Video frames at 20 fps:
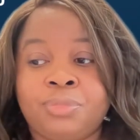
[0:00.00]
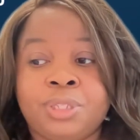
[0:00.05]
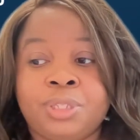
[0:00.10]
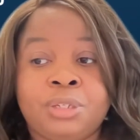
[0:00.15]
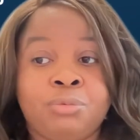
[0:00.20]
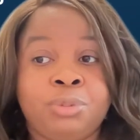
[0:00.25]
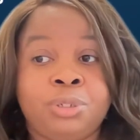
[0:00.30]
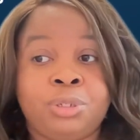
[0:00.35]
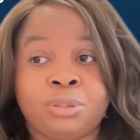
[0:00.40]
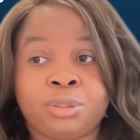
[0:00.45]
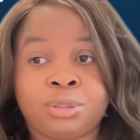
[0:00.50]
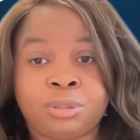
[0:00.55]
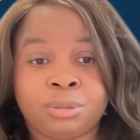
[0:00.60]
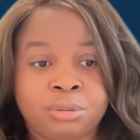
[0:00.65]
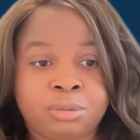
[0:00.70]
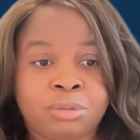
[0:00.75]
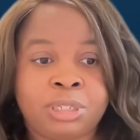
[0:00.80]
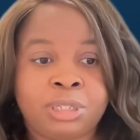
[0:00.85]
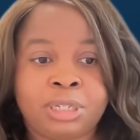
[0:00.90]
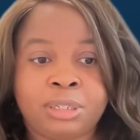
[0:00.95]
We also
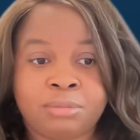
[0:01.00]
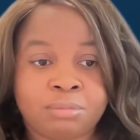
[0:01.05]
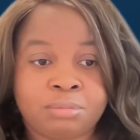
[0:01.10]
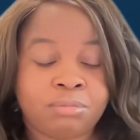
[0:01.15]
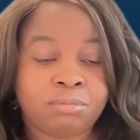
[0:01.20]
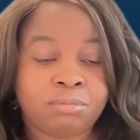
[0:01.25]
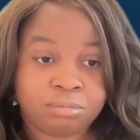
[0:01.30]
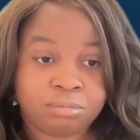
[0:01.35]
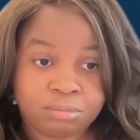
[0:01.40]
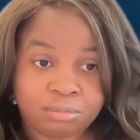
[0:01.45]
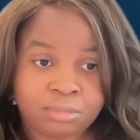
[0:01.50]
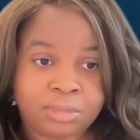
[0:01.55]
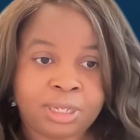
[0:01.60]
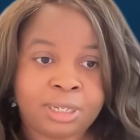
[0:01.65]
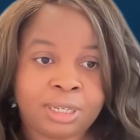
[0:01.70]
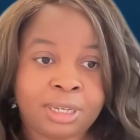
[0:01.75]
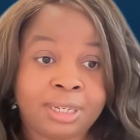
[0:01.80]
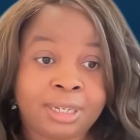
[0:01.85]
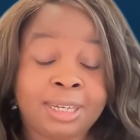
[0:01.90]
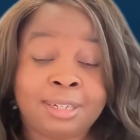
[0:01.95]
create,
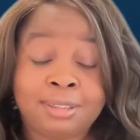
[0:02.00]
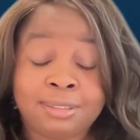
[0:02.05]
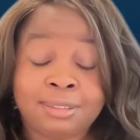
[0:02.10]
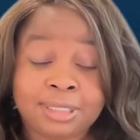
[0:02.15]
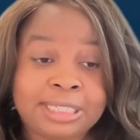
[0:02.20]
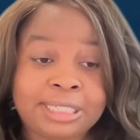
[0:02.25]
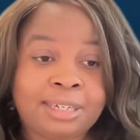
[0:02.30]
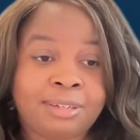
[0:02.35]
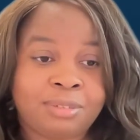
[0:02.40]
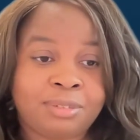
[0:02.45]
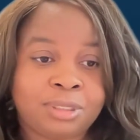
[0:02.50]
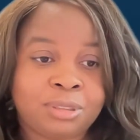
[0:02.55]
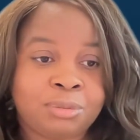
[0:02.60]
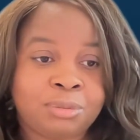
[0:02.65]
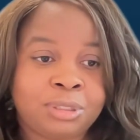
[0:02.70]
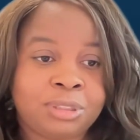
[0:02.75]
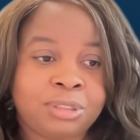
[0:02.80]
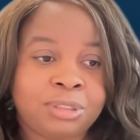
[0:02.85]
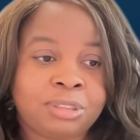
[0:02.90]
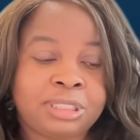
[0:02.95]
again, SEVs,
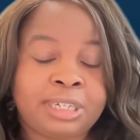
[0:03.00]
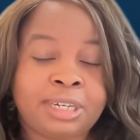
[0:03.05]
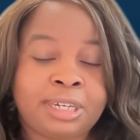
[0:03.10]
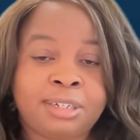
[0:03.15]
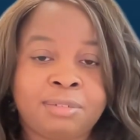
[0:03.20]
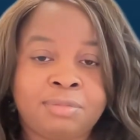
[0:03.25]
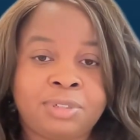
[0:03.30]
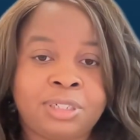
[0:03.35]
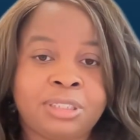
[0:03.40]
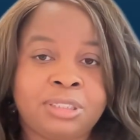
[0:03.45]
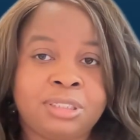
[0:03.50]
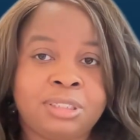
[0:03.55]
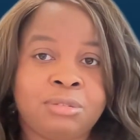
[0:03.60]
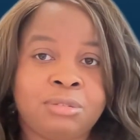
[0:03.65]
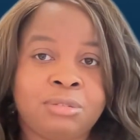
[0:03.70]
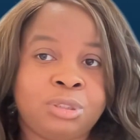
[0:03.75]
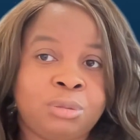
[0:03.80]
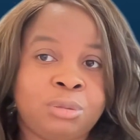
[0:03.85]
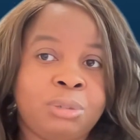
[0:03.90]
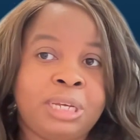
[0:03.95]
which are side events. And
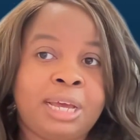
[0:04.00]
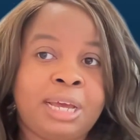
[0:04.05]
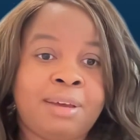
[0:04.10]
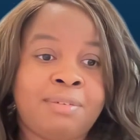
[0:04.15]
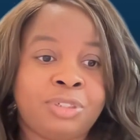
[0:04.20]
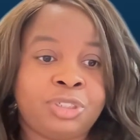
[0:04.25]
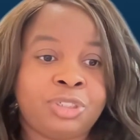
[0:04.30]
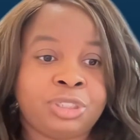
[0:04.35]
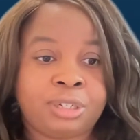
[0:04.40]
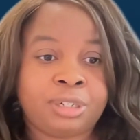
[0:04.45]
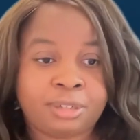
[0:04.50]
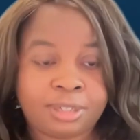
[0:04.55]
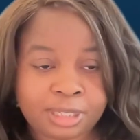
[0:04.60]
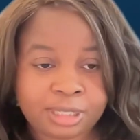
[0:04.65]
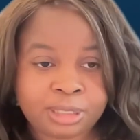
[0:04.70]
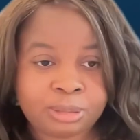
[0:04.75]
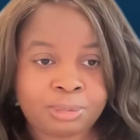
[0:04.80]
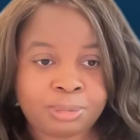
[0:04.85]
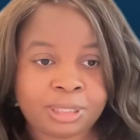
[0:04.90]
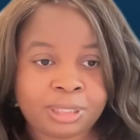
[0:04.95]
so we have a shared
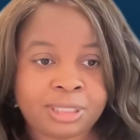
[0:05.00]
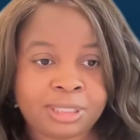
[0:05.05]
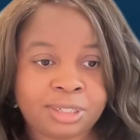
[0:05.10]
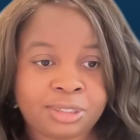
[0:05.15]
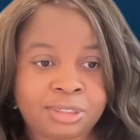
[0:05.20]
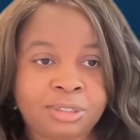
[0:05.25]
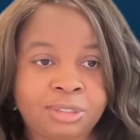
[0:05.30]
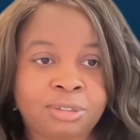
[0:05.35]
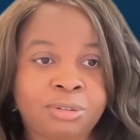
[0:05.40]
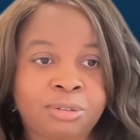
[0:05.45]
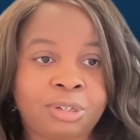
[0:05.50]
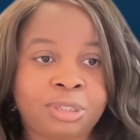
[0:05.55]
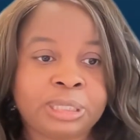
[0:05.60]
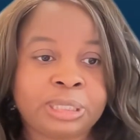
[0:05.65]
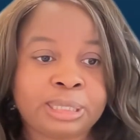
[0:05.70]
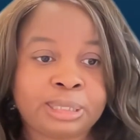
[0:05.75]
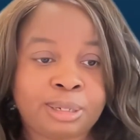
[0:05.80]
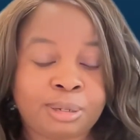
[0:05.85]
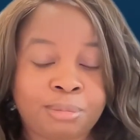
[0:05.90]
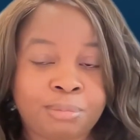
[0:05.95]
expectation across the
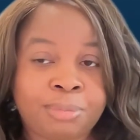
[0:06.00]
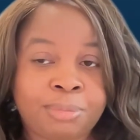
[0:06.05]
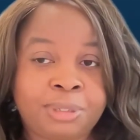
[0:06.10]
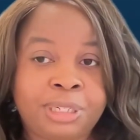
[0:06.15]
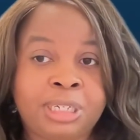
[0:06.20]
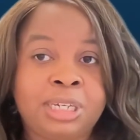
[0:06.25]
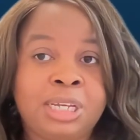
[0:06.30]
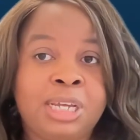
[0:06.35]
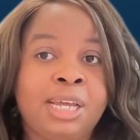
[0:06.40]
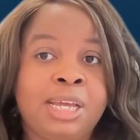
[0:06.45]
company.